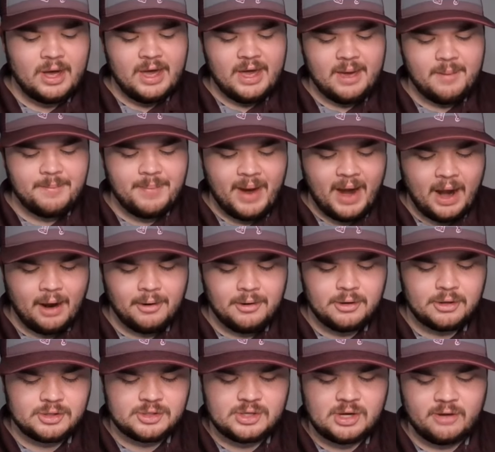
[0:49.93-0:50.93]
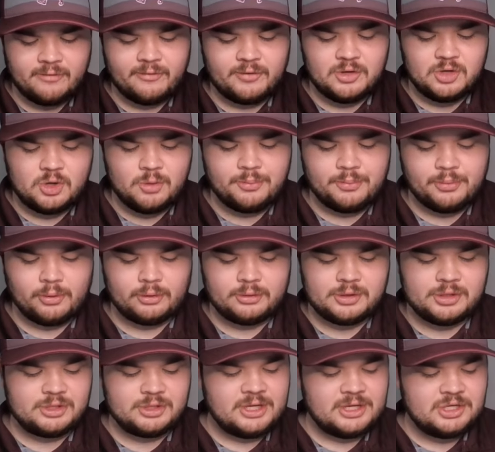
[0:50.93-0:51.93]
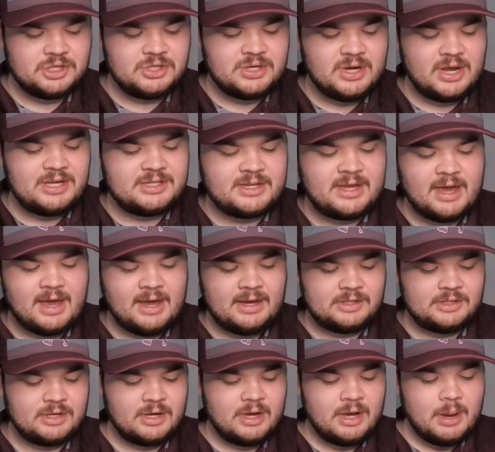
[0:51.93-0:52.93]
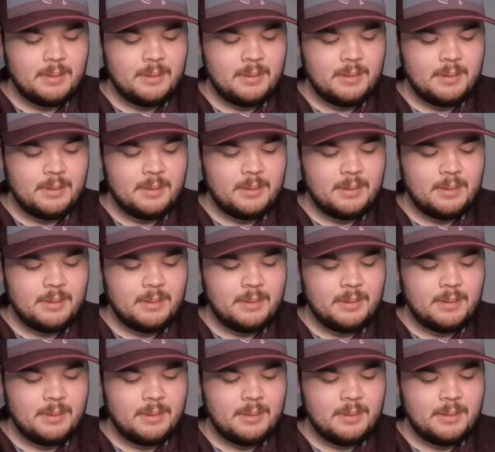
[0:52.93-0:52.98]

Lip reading: Empower yourself when you purchase a Jace case,